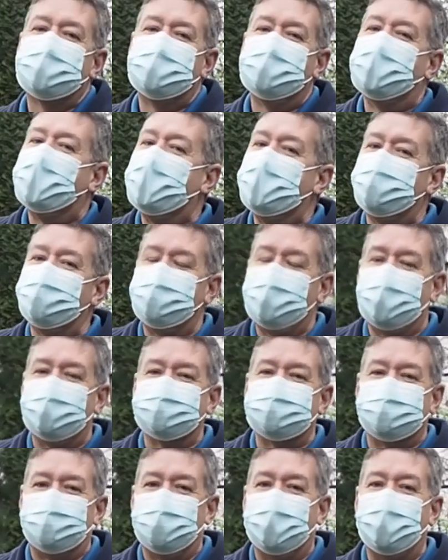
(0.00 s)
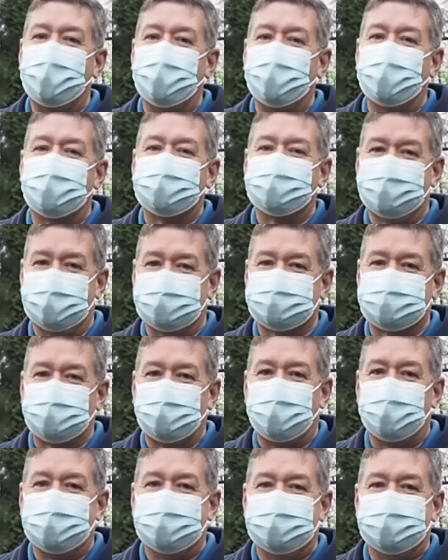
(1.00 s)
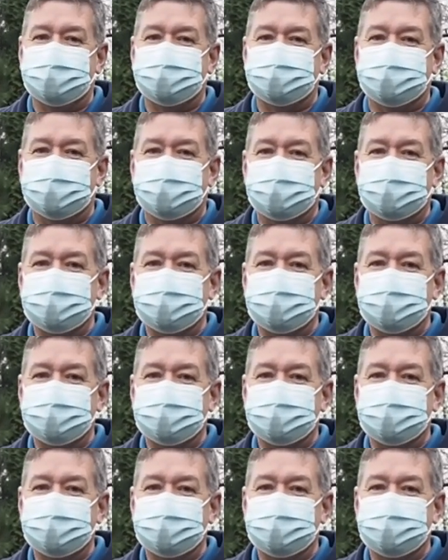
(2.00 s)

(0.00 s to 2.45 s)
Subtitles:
In around a park, that's quite easy.